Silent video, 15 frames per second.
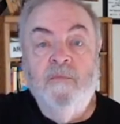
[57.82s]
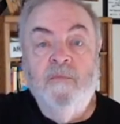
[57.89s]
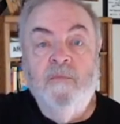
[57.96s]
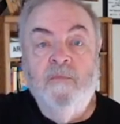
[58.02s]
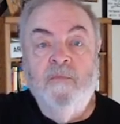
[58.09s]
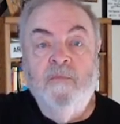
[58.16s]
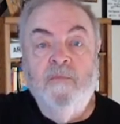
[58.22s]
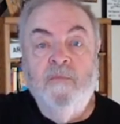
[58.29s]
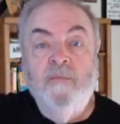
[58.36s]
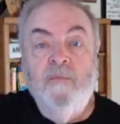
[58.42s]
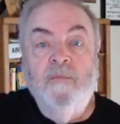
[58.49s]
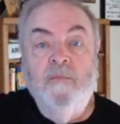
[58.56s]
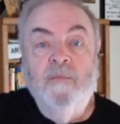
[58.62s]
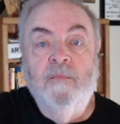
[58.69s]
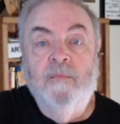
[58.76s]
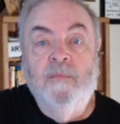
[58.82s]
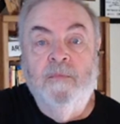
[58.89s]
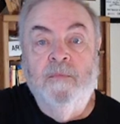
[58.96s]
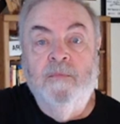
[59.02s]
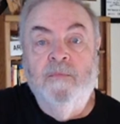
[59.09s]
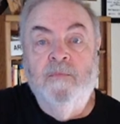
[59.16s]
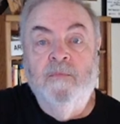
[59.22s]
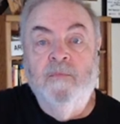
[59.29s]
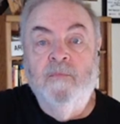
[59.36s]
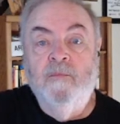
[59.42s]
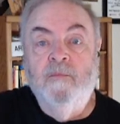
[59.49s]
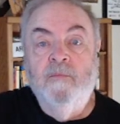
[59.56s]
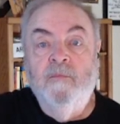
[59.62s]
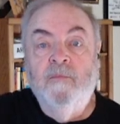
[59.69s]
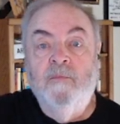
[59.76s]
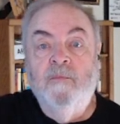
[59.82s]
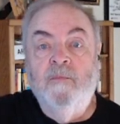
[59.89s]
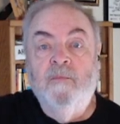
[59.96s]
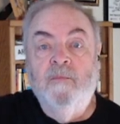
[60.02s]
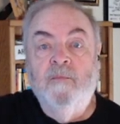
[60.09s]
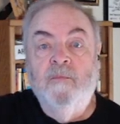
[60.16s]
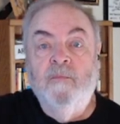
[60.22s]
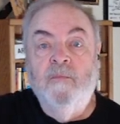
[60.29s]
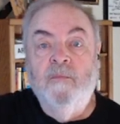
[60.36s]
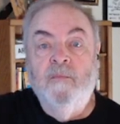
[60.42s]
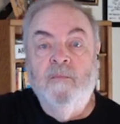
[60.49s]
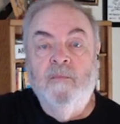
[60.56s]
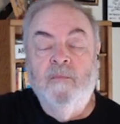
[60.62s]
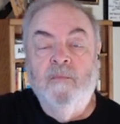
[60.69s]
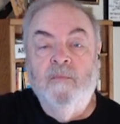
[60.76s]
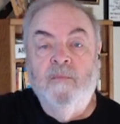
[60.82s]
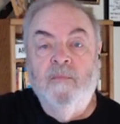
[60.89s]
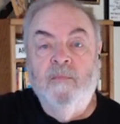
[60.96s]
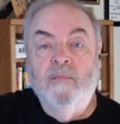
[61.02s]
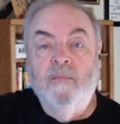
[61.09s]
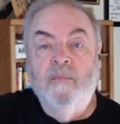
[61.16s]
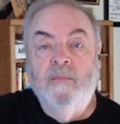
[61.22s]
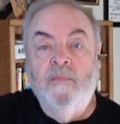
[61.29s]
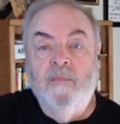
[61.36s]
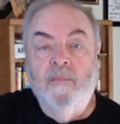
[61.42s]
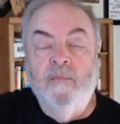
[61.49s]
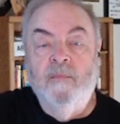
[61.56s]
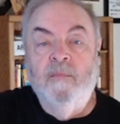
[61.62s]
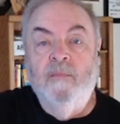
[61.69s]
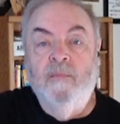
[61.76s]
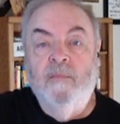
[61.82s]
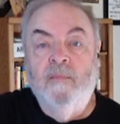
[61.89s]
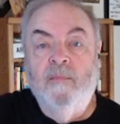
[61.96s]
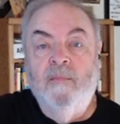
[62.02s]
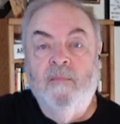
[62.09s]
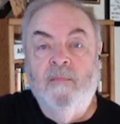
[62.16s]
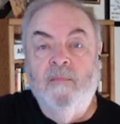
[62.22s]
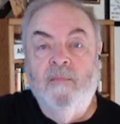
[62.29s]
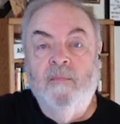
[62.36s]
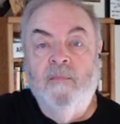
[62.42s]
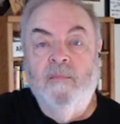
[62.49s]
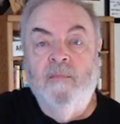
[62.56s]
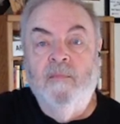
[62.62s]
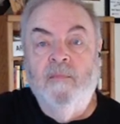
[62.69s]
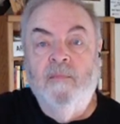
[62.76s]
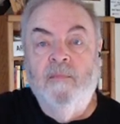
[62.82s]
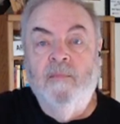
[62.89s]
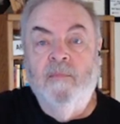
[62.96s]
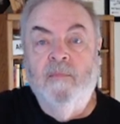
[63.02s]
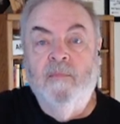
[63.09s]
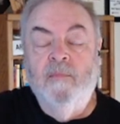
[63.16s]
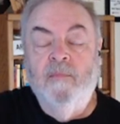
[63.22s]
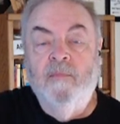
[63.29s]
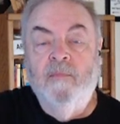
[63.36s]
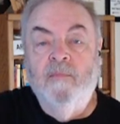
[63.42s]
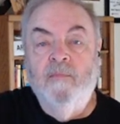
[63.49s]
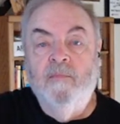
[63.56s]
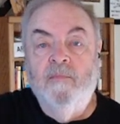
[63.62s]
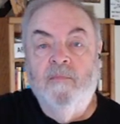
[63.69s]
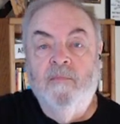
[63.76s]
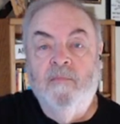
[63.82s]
The person shown says nothing.